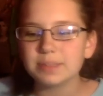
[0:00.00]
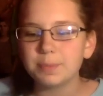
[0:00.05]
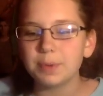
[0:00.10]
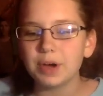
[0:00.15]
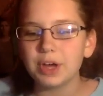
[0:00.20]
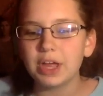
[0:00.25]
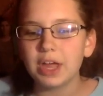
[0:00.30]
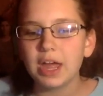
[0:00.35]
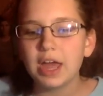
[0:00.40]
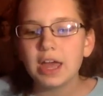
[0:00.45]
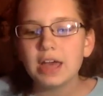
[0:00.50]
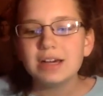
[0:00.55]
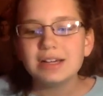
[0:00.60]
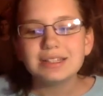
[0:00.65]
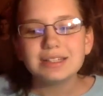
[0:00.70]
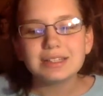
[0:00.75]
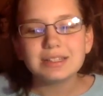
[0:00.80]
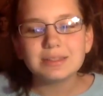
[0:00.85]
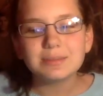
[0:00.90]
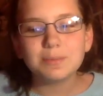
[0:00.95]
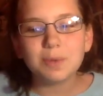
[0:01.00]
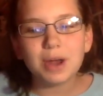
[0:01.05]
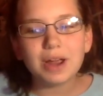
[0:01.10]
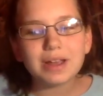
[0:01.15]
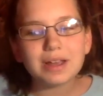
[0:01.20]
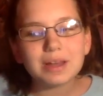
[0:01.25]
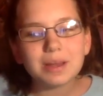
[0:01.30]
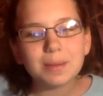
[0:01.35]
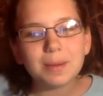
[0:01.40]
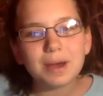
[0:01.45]
But
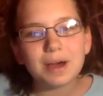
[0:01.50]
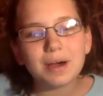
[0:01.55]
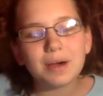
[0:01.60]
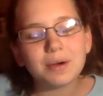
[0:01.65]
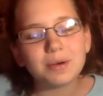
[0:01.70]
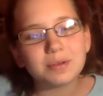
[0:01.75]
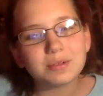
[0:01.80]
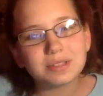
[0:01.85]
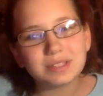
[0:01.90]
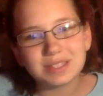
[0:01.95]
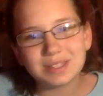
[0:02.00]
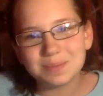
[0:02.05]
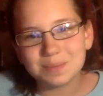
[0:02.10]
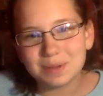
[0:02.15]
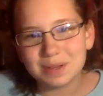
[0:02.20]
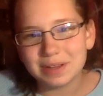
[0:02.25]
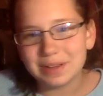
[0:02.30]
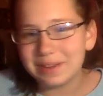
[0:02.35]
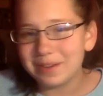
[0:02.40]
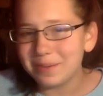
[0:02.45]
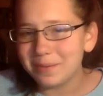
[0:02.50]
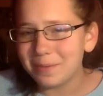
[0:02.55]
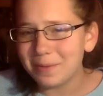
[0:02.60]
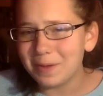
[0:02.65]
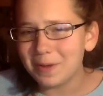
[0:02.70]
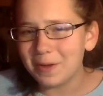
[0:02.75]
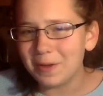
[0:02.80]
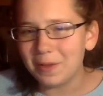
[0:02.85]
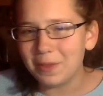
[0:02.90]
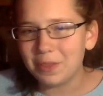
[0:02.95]
bragging about sleeping
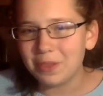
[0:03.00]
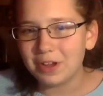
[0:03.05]
with